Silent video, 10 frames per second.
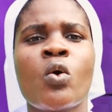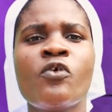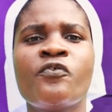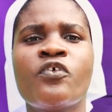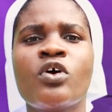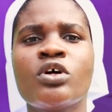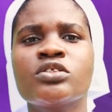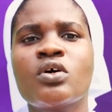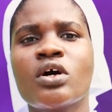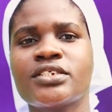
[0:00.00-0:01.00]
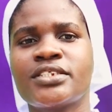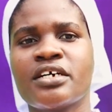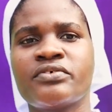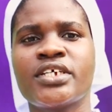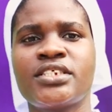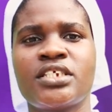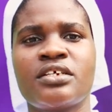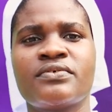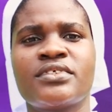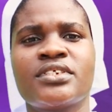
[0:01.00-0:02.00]
who followed God's
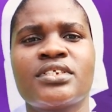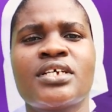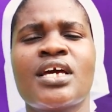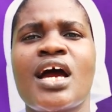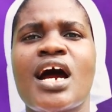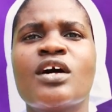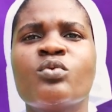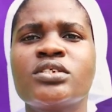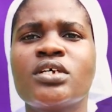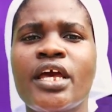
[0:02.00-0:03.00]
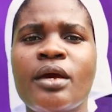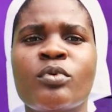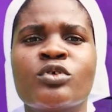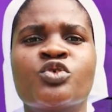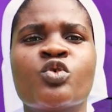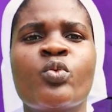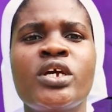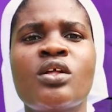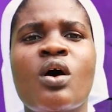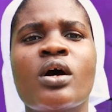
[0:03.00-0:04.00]
directives and was able to
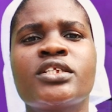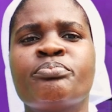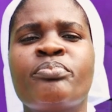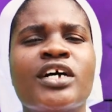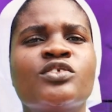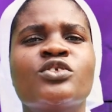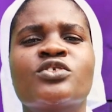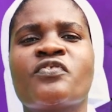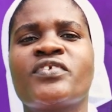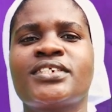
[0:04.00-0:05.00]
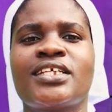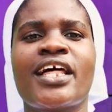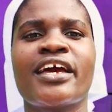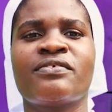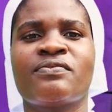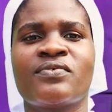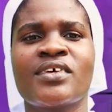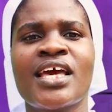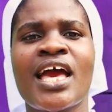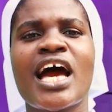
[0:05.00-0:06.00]
win all the battles of his life
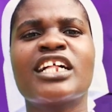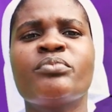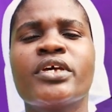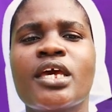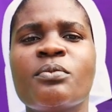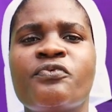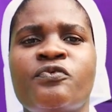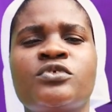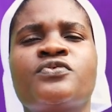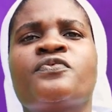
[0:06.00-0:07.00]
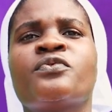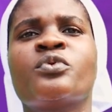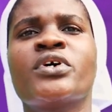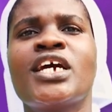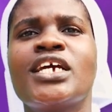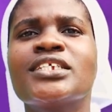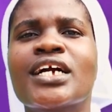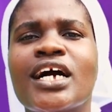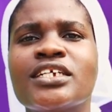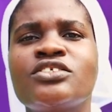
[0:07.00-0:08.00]
and became fruitful in
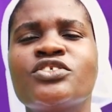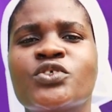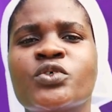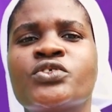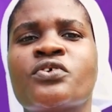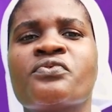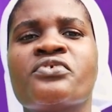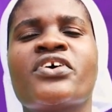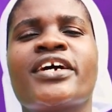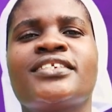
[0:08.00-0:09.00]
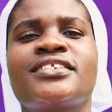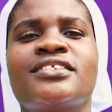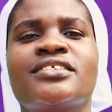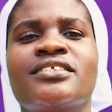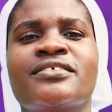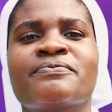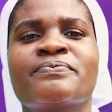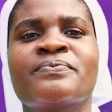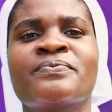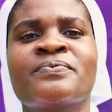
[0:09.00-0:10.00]
catching souls of Christ.
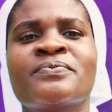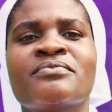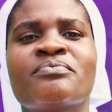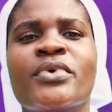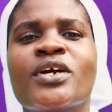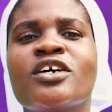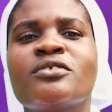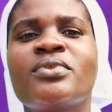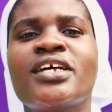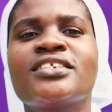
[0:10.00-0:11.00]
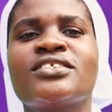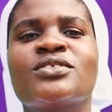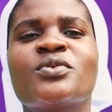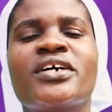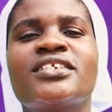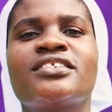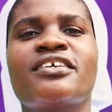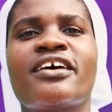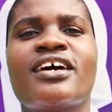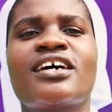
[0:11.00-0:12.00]
May God bless his words in
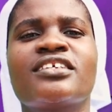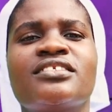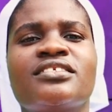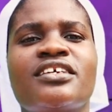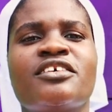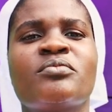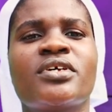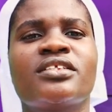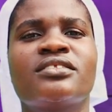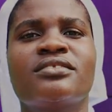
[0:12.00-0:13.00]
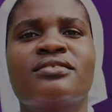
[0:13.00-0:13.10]
our hearts. Amen.